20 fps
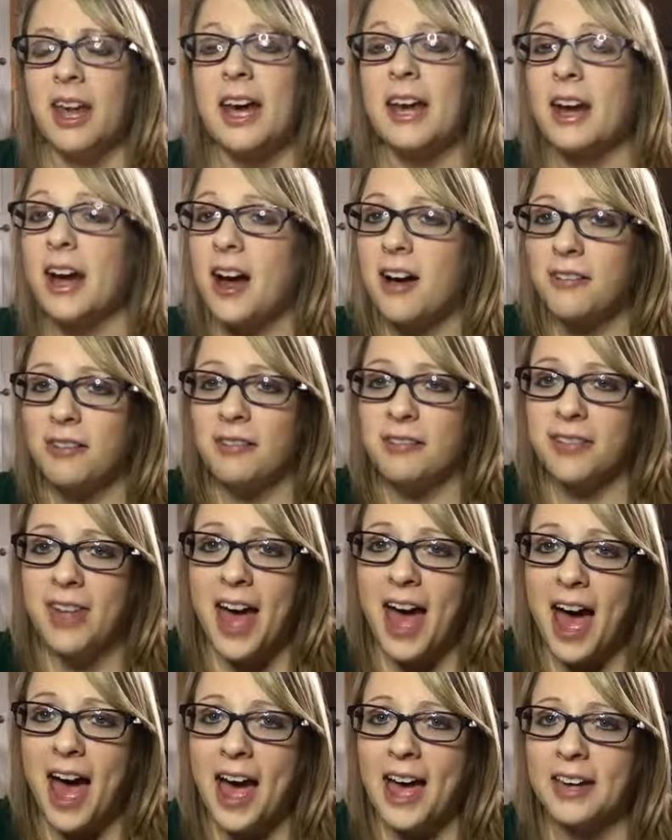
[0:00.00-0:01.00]
and off of
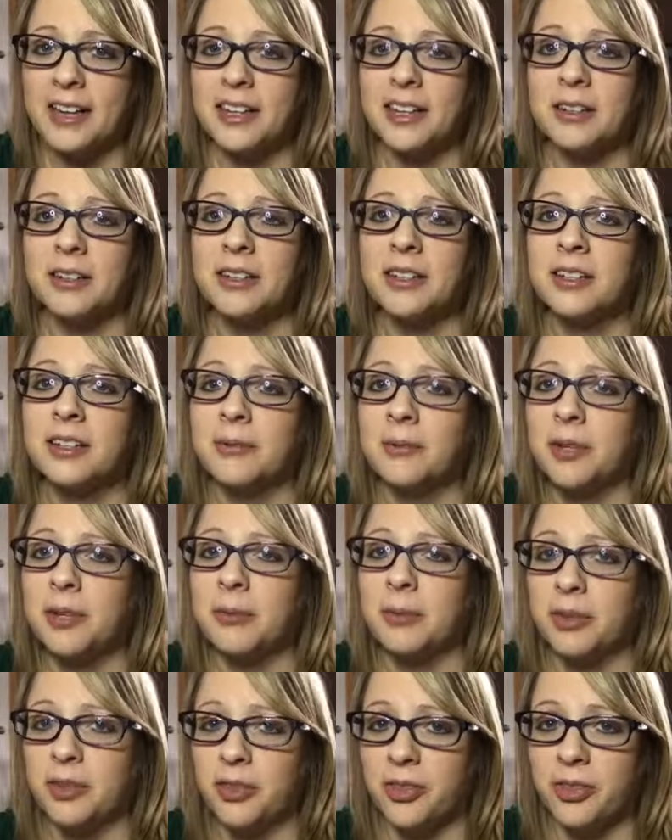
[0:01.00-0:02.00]
that, my
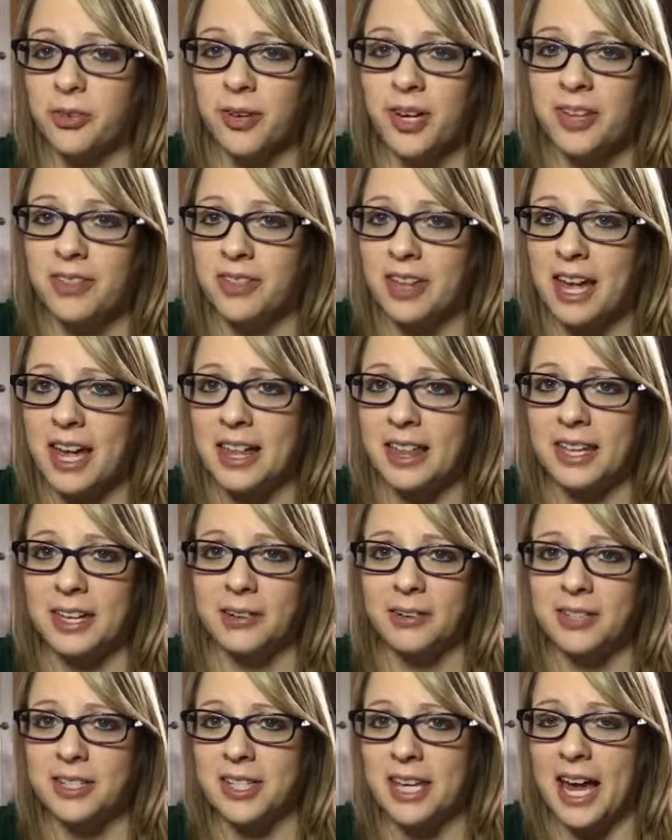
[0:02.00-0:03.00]
number three thing that I
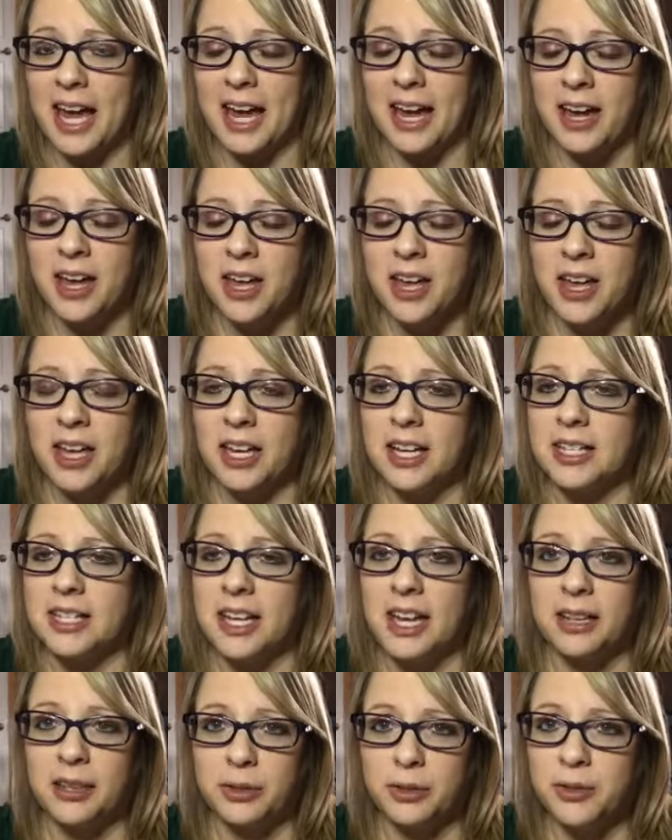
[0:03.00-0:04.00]
would say is
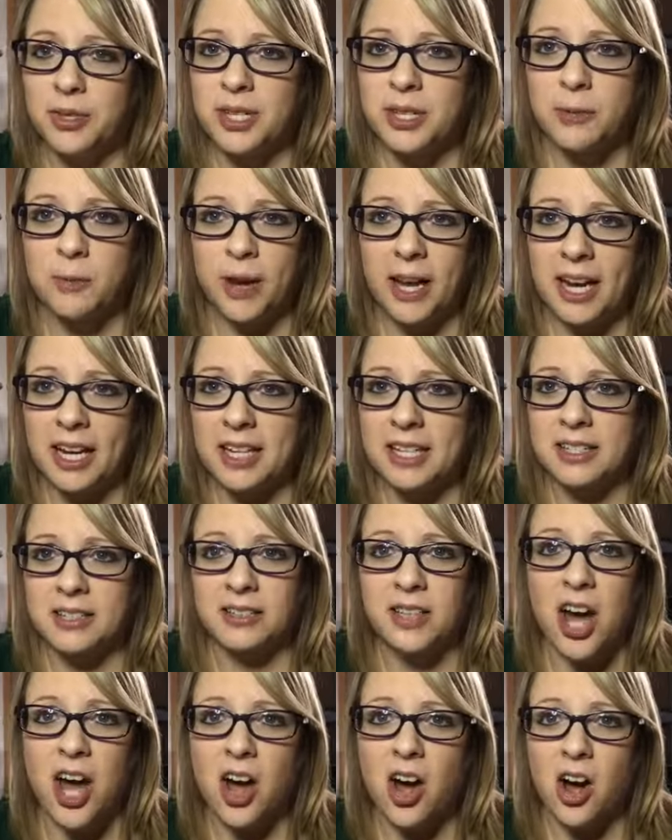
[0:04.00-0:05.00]
that losing weight is a
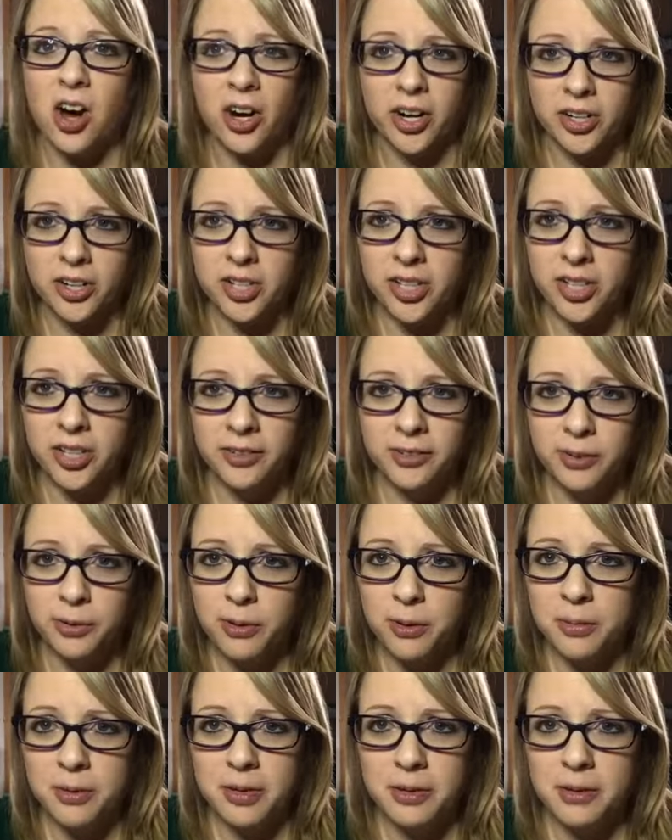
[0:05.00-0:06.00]
lot harder for
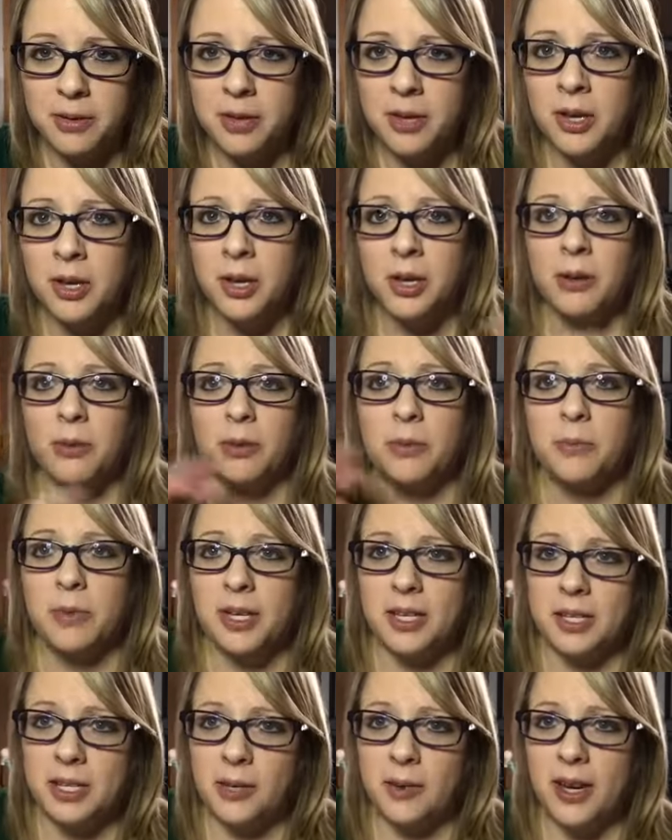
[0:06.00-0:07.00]
women with
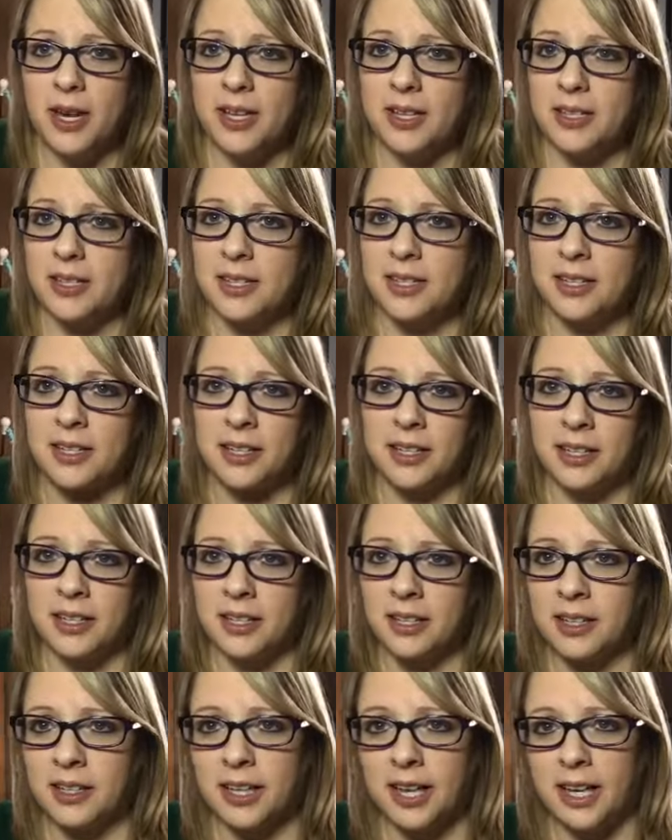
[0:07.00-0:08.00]
PCOS
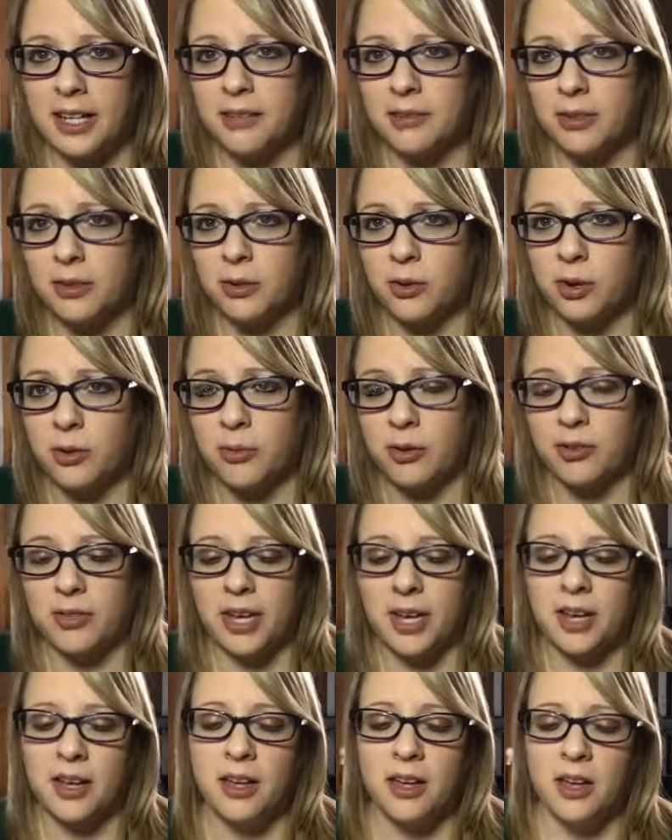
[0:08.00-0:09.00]
kind of with the hormone
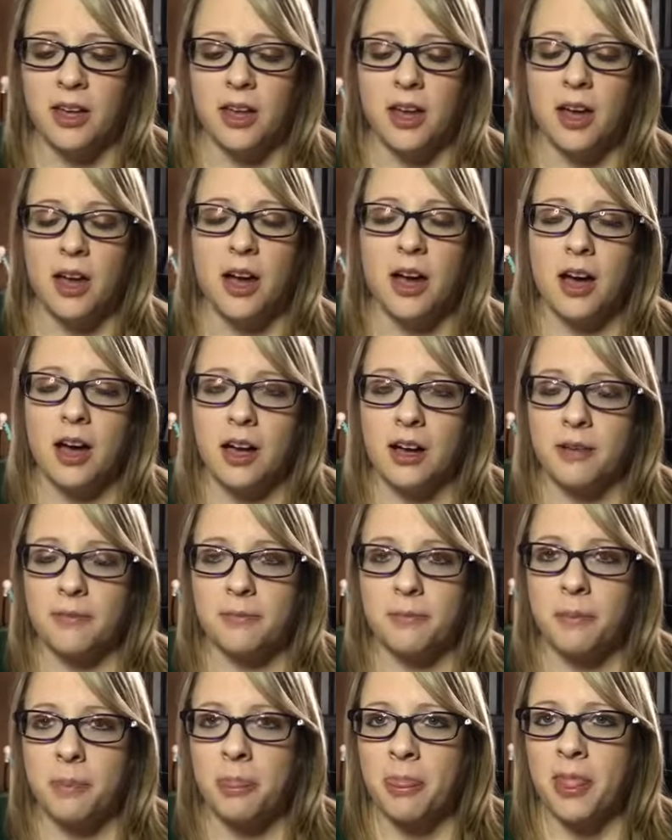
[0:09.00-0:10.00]
thing.
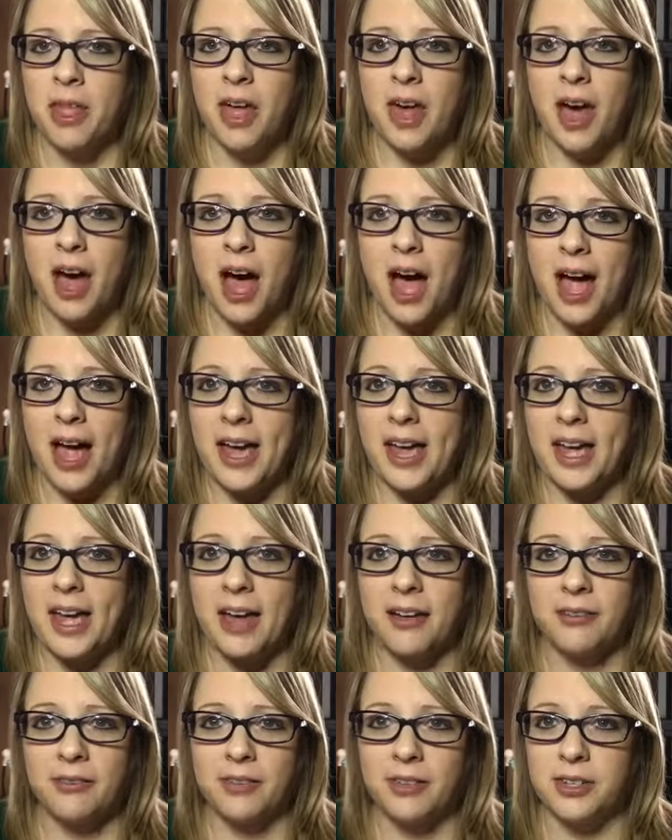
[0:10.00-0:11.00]
Um, I
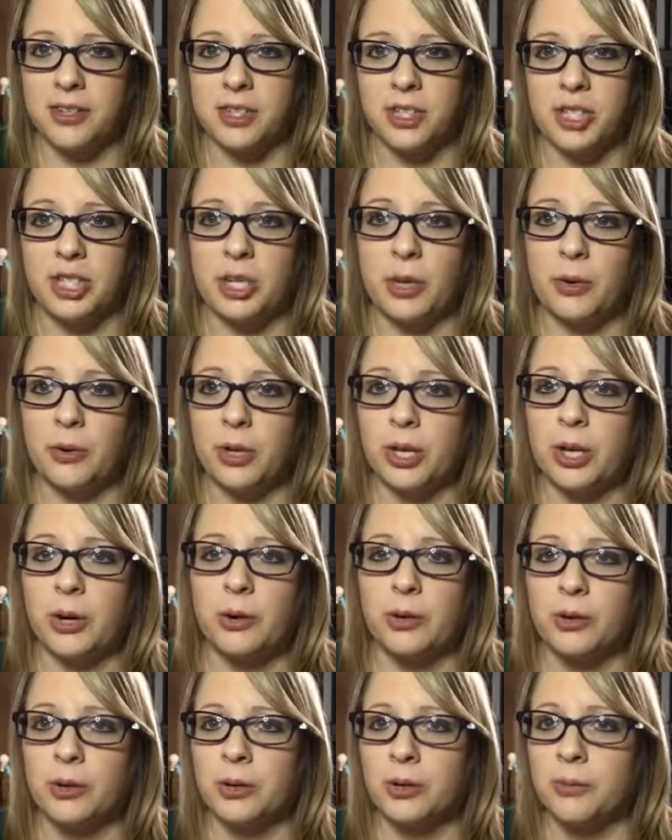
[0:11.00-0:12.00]
have
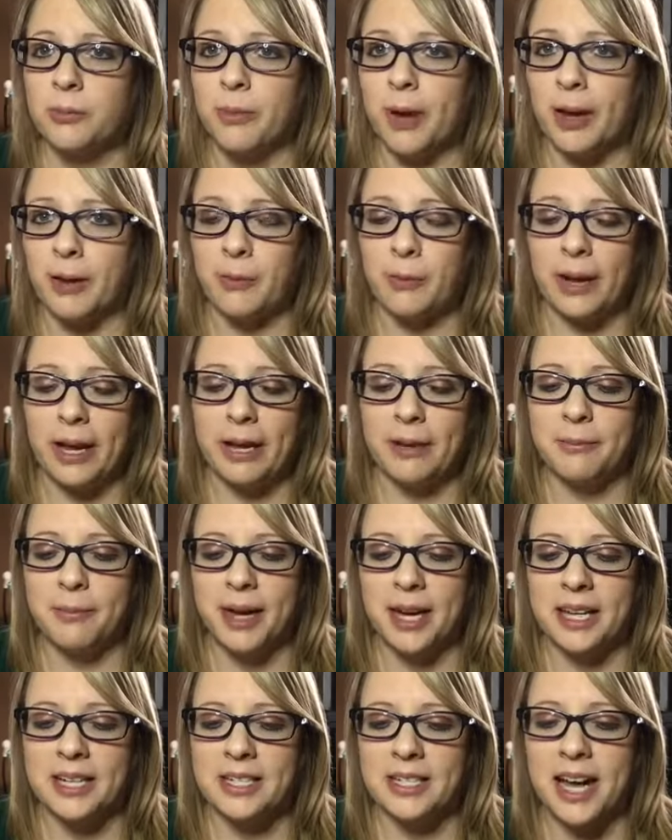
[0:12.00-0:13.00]
yo-yoed my weight my
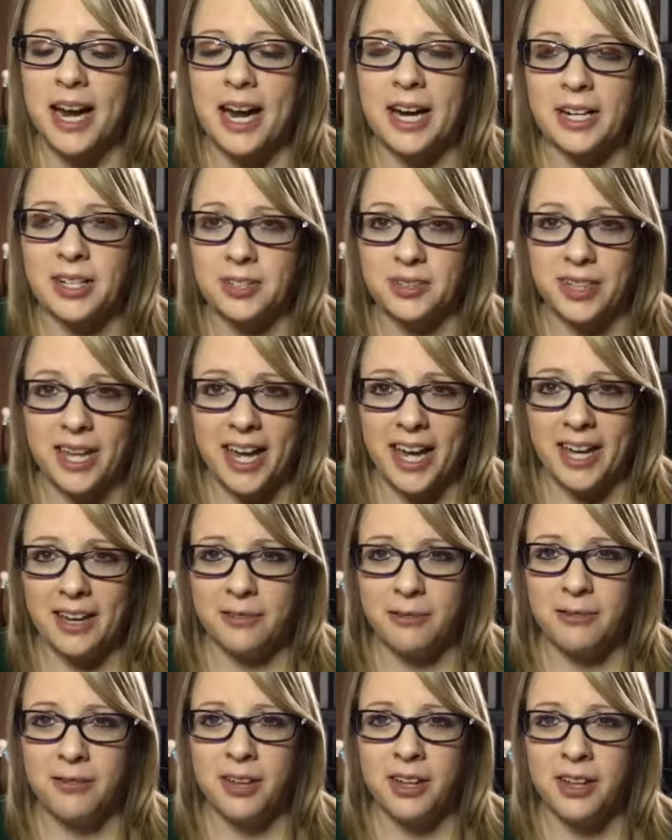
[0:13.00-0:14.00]
entire
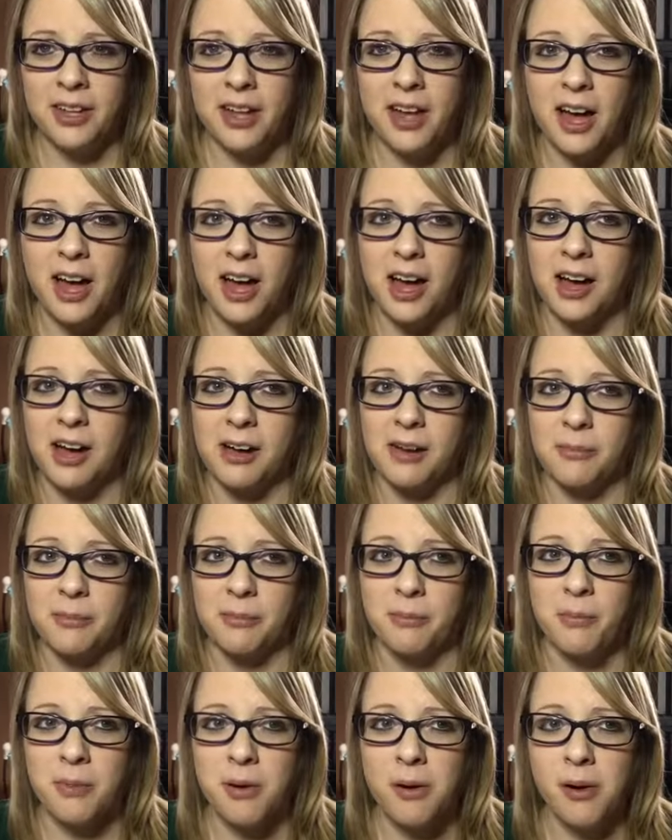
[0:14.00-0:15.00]
life.
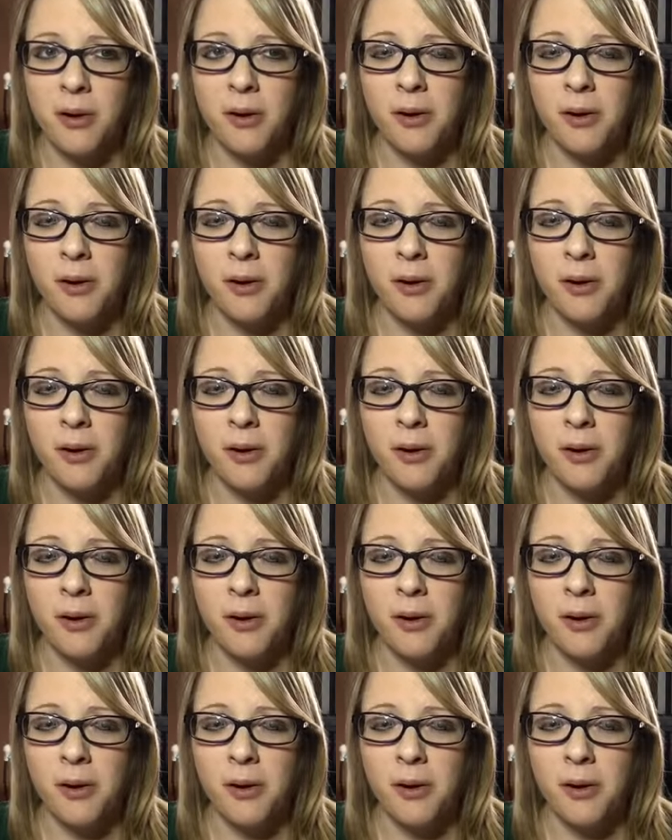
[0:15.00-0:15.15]
Um,